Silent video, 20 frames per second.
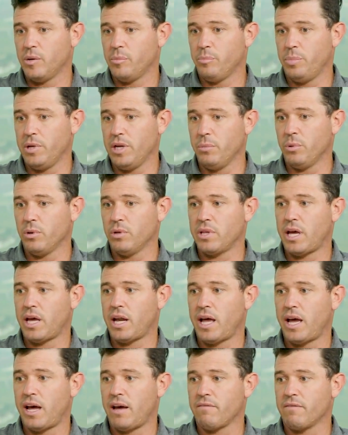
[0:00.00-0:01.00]
people that
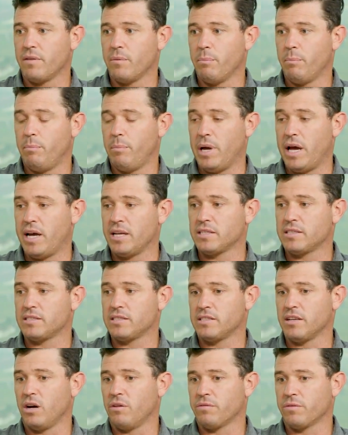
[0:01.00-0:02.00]
have the best
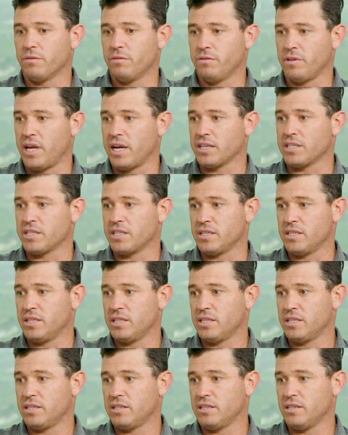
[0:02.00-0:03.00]
self-reflection
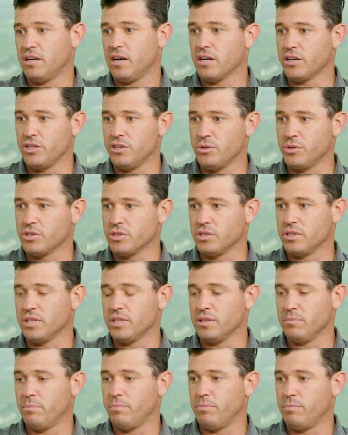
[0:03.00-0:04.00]
are usually
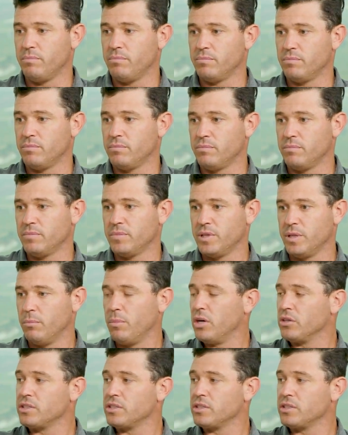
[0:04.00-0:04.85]
the most